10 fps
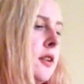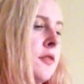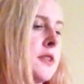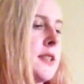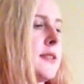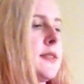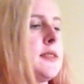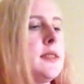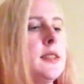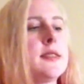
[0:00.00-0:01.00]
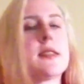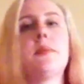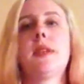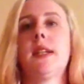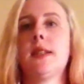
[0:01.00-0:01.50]
of this is
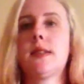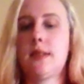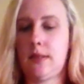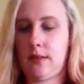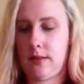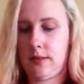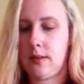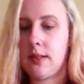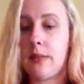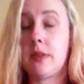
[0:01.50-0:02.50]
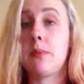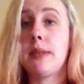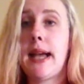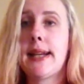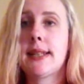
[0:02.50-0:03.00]
complete some of the
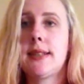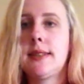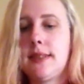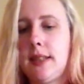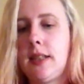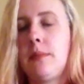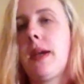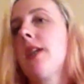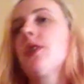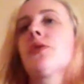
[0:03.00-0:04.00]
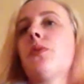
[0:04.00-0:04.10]
black in page